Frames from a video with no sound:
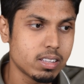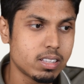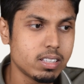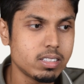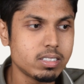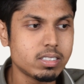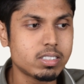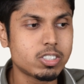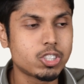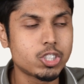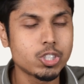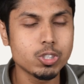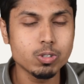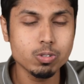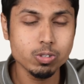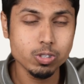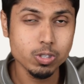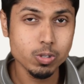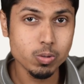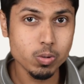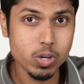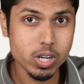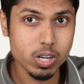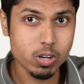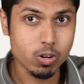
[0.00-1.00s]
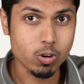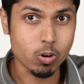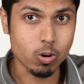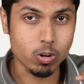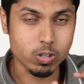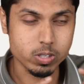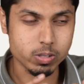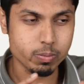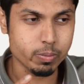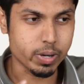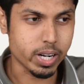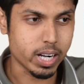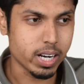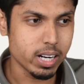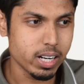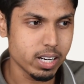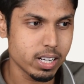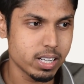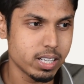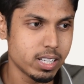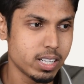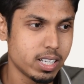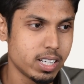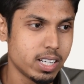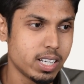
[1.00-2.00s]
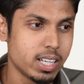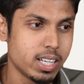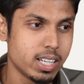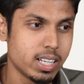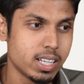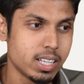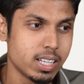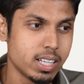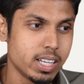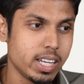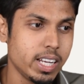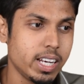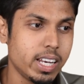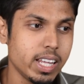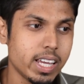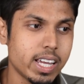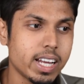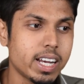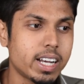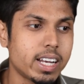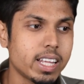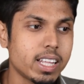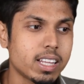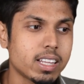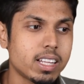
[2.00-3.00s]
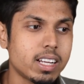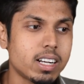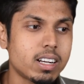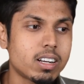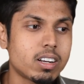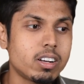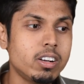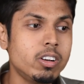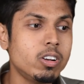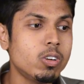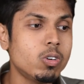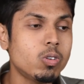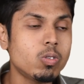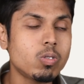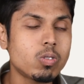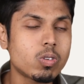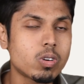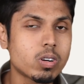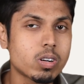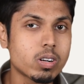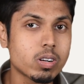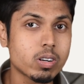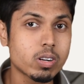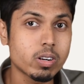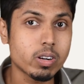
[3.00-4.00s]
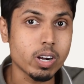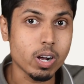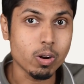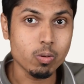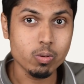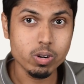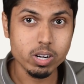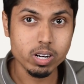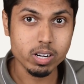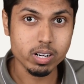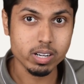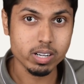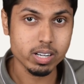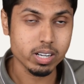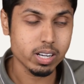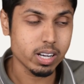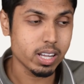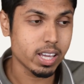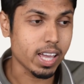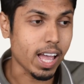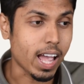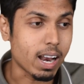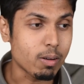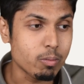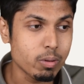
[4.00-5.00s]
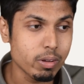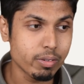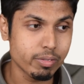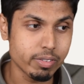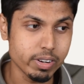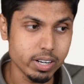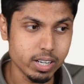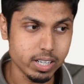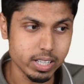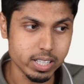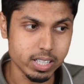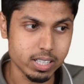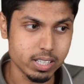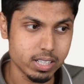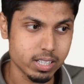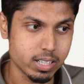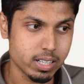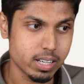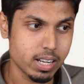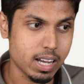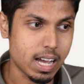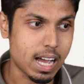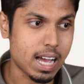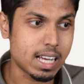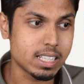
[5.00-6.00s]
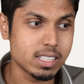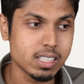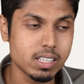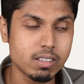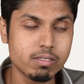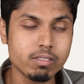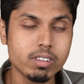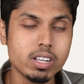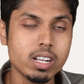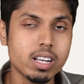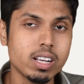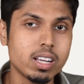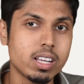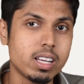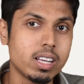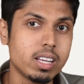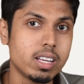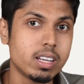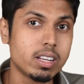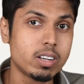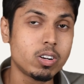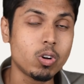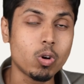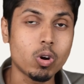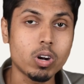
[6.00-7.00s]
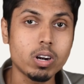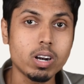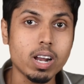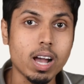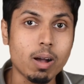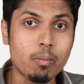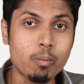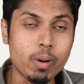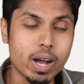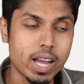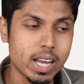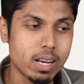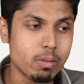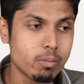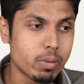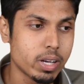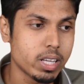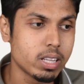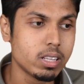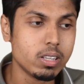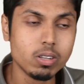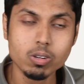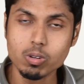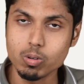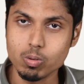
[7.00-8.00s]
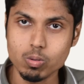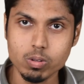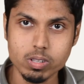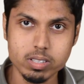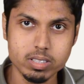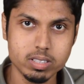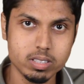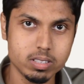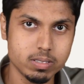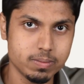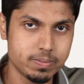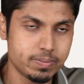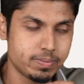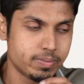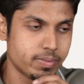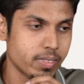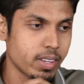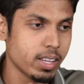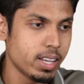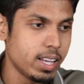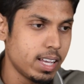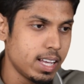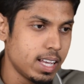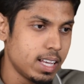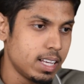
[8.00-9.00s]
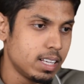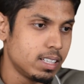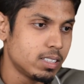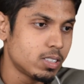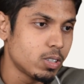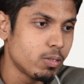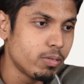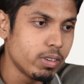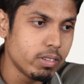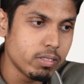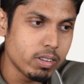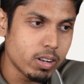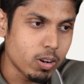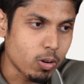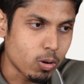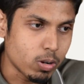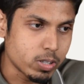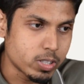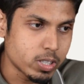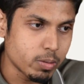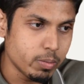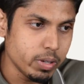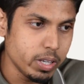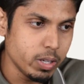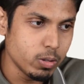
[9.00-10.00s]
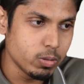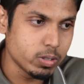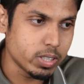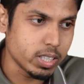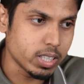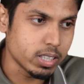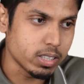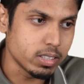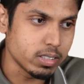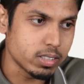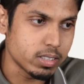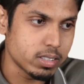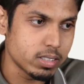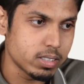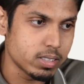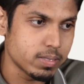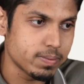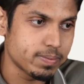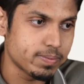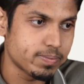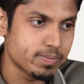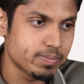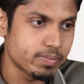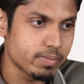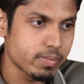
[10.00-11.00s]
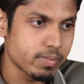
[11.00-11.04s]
This shows you a cross mark indicating that no crown can be filled in, as it will not abide by the rules. So we will also be using this.